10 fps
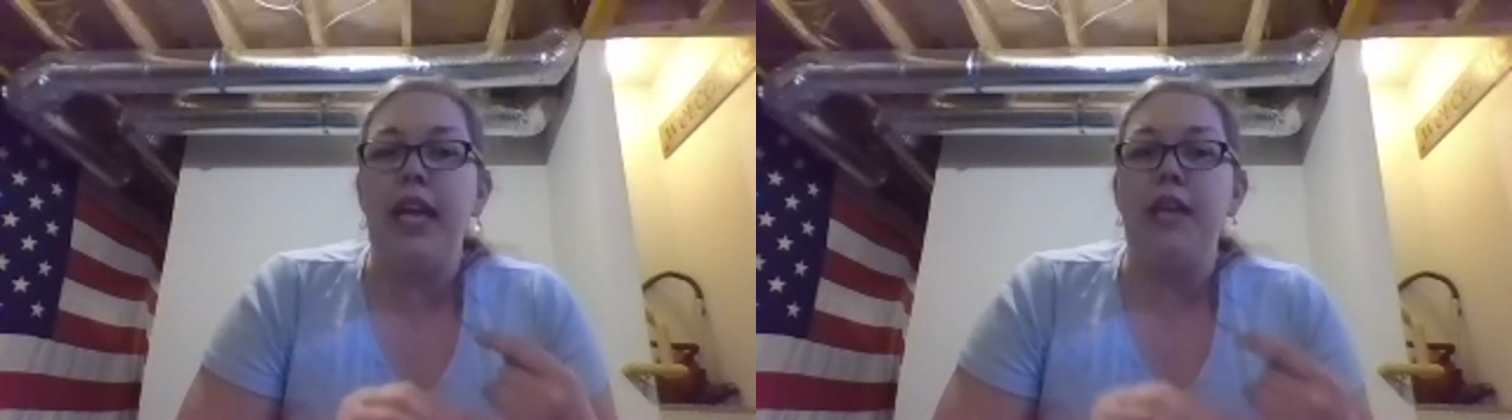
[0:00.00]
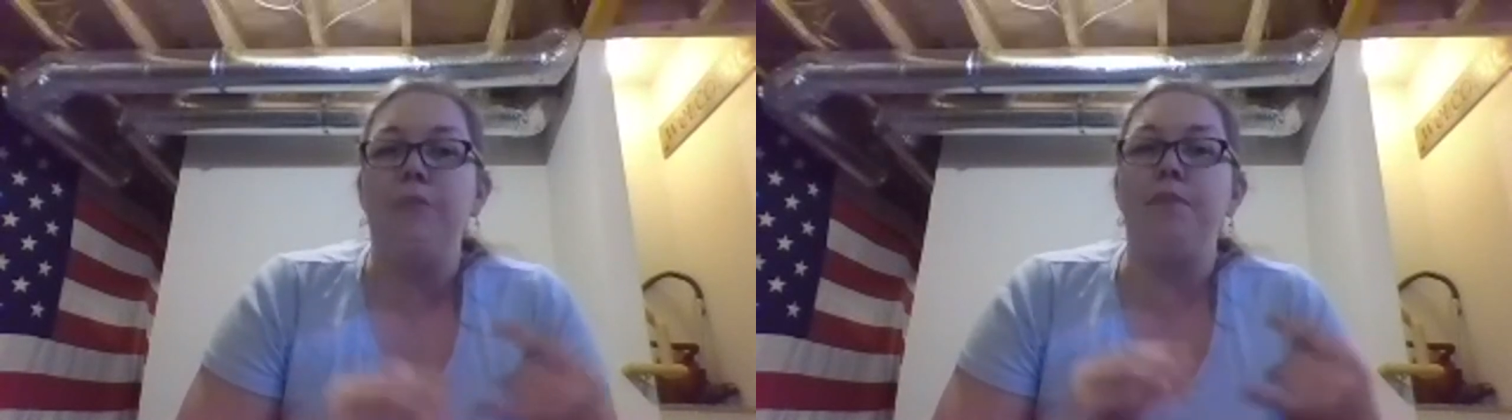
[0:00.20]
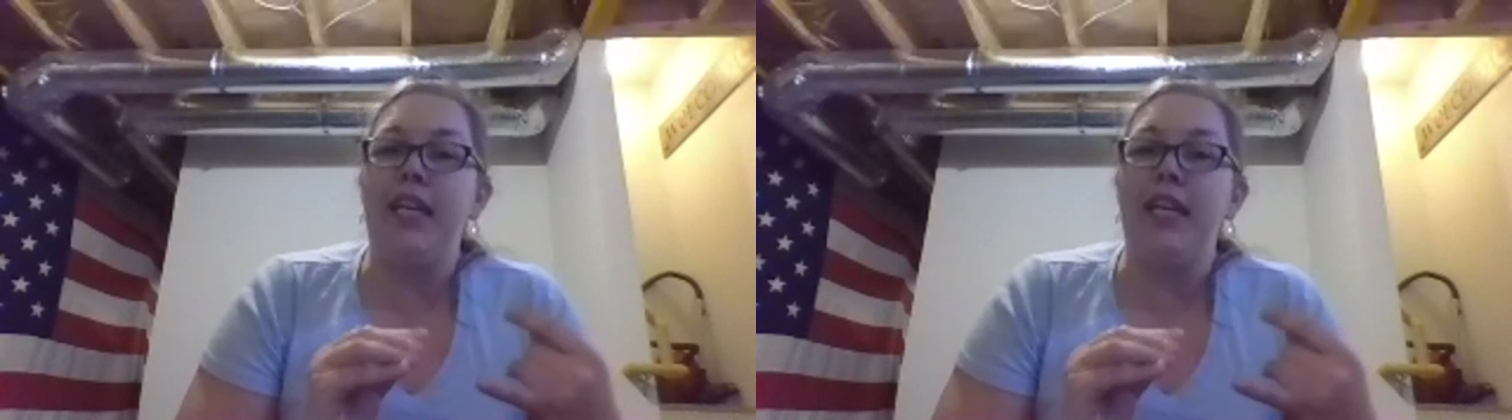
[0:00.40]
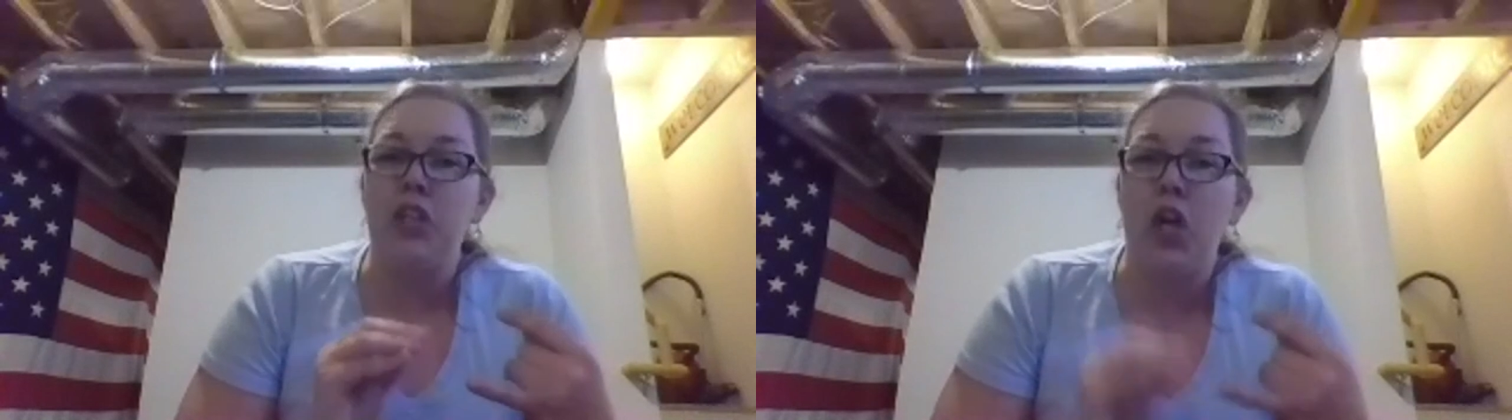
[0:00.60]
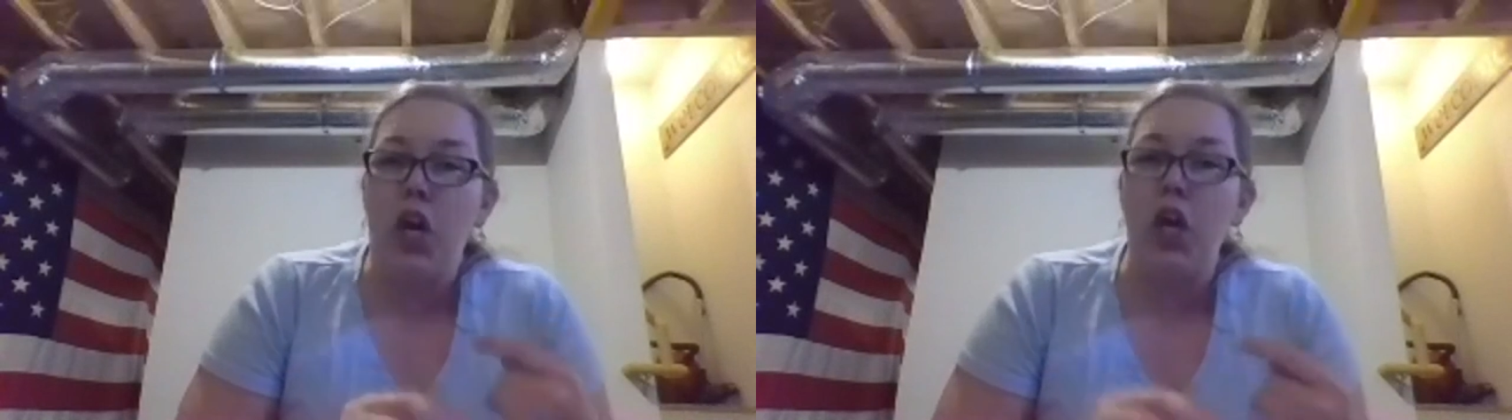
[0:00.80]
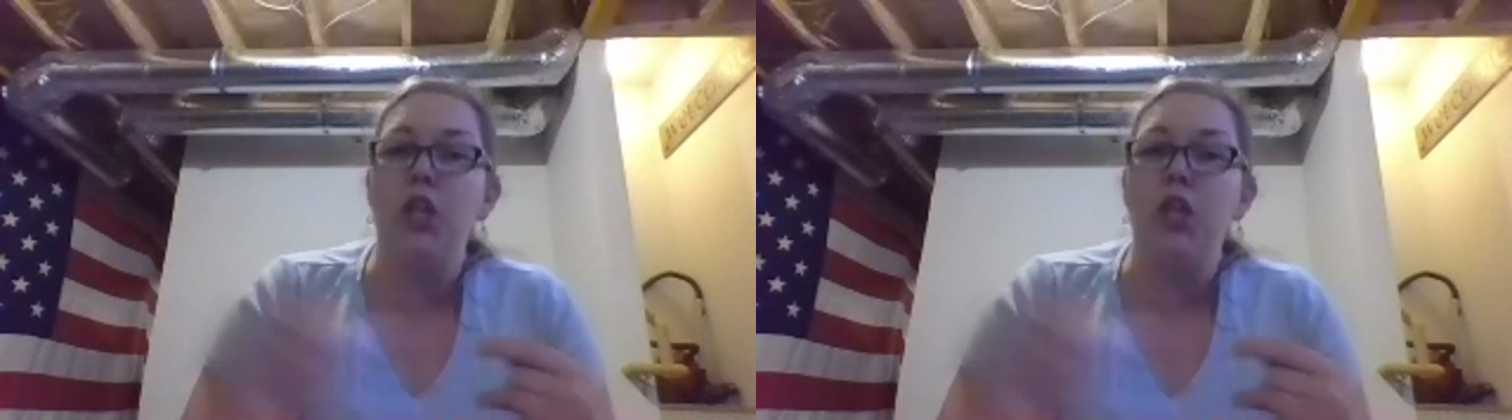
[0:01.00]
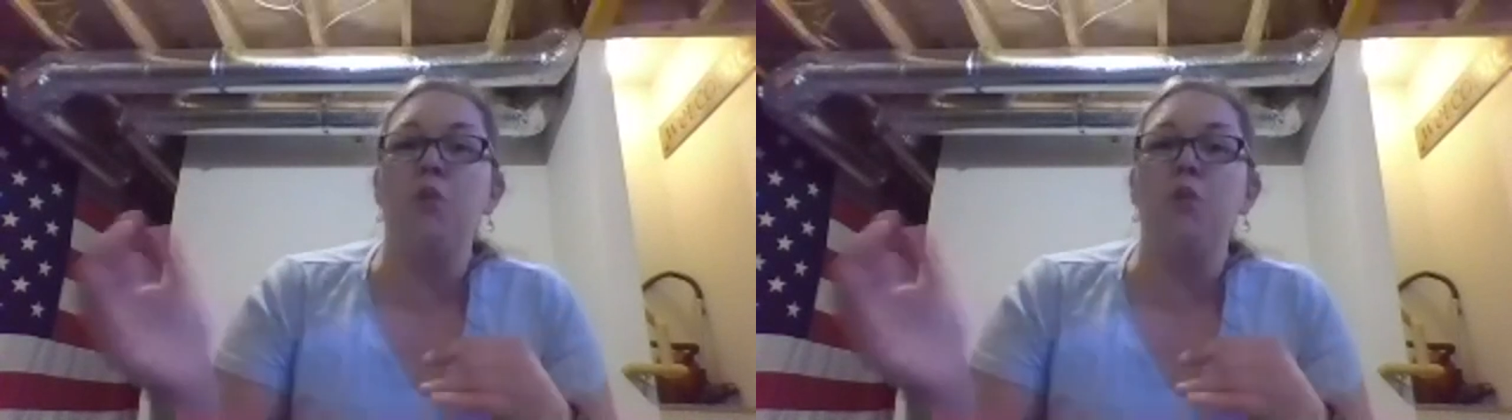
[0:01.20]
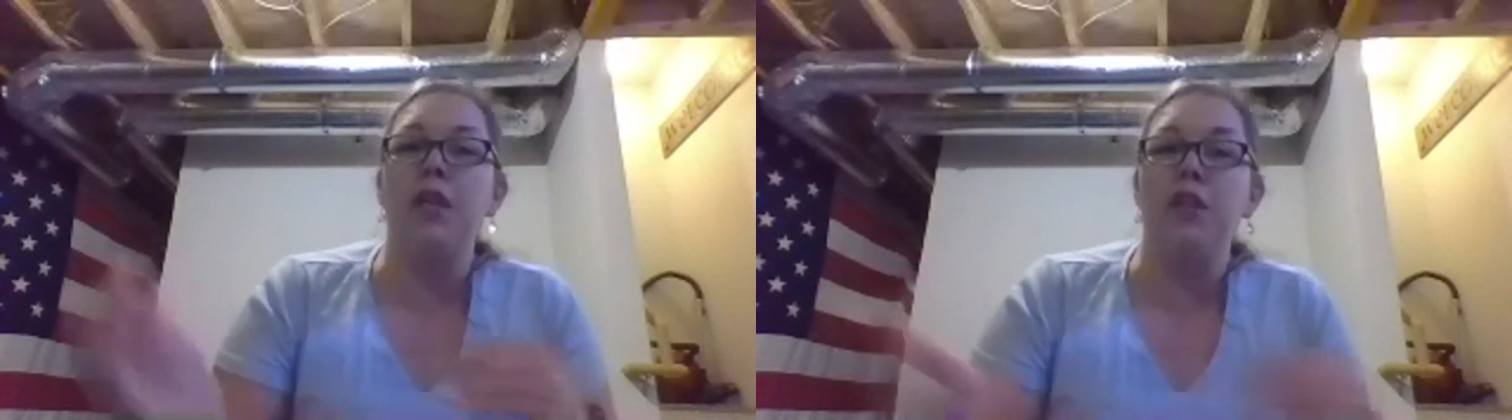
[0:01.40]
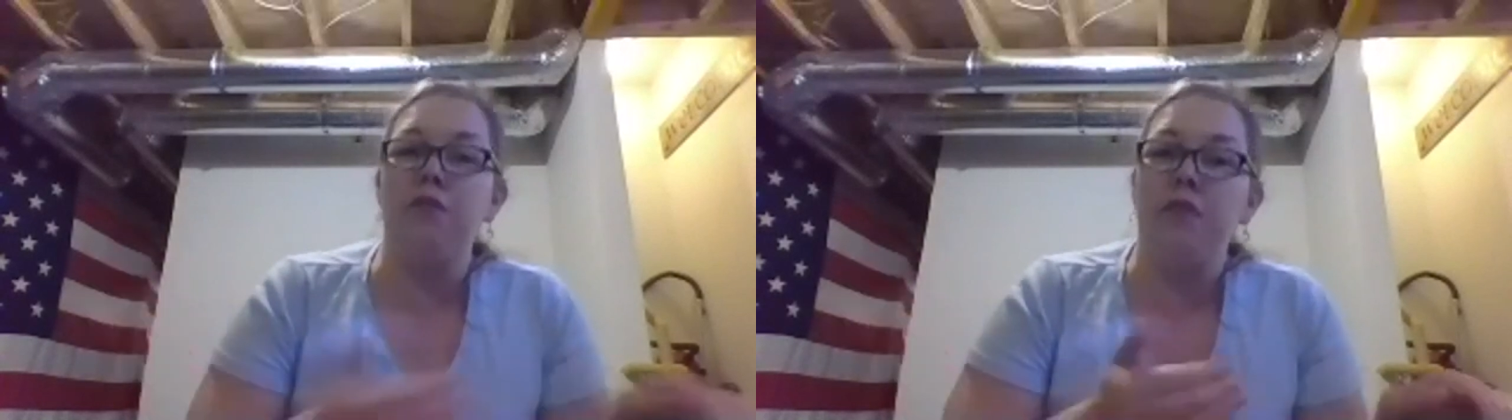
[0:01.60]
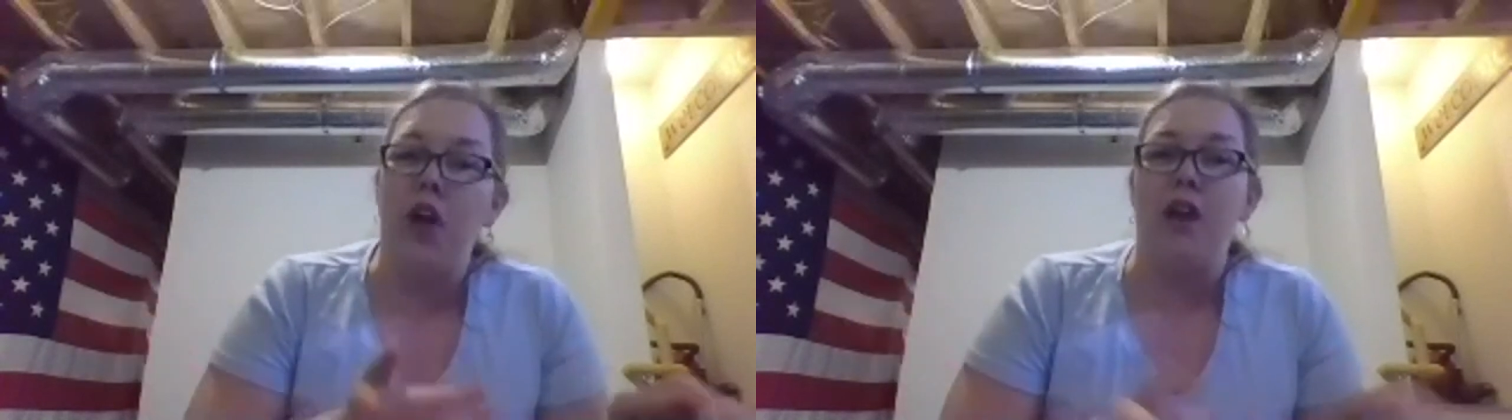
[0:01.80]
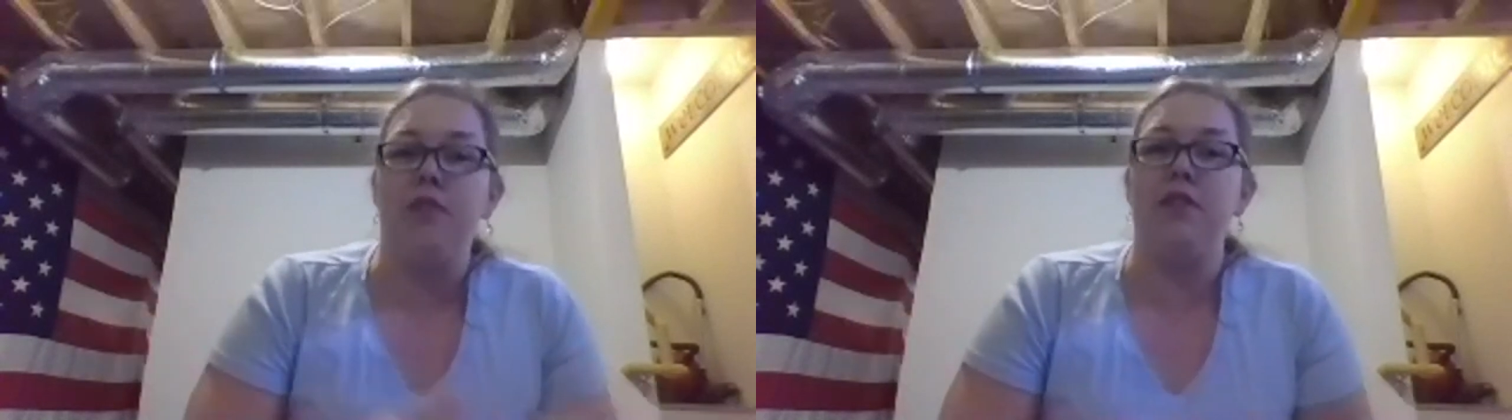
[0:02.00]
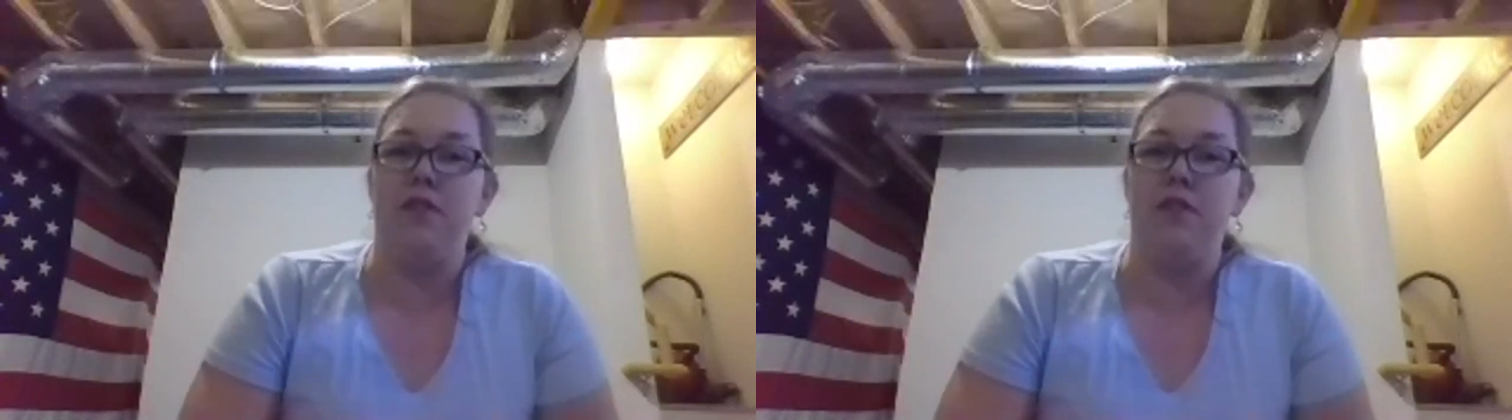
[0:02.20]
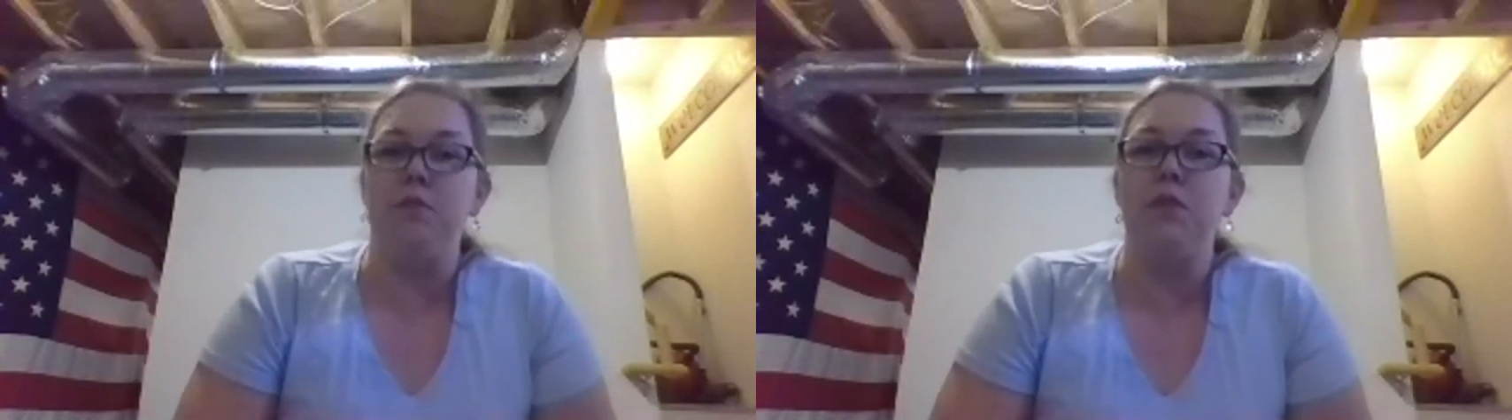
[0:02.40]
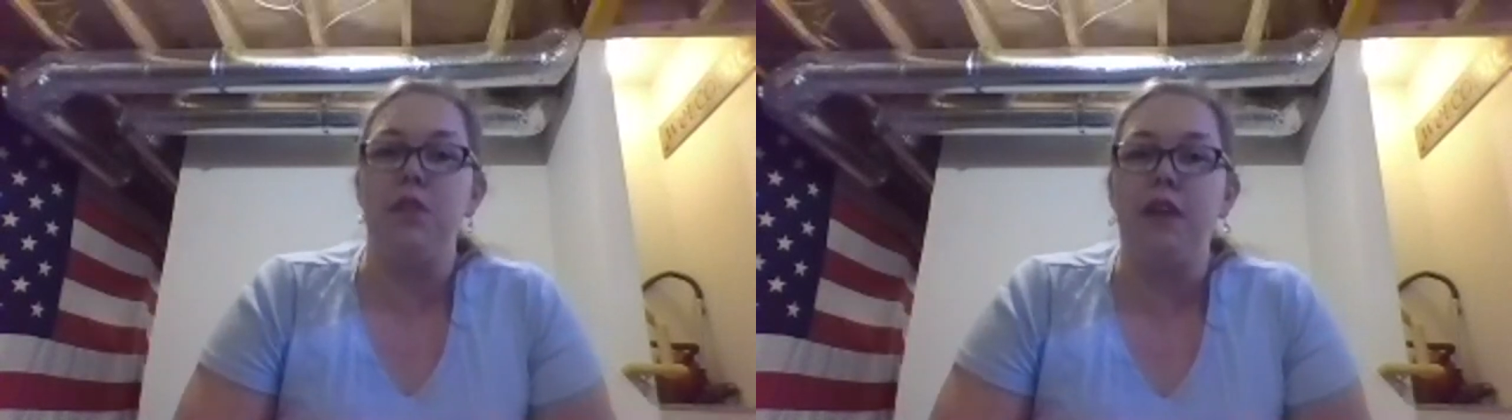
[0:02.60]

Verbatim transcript: but it gets harder when you've lost some stuff.